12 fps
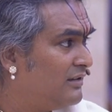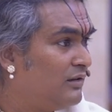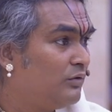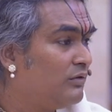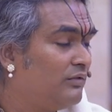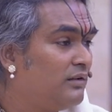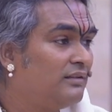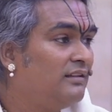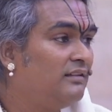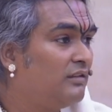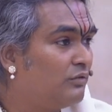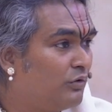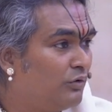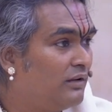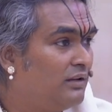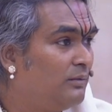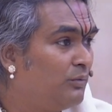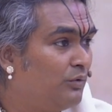They don't even see the road
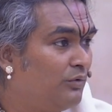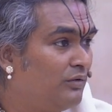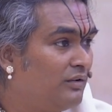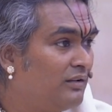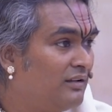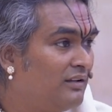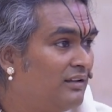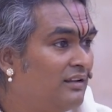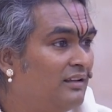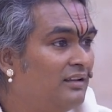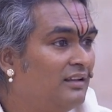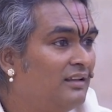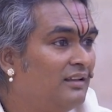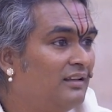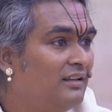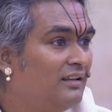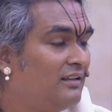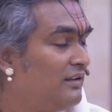anymore.
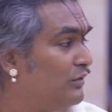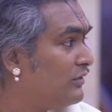They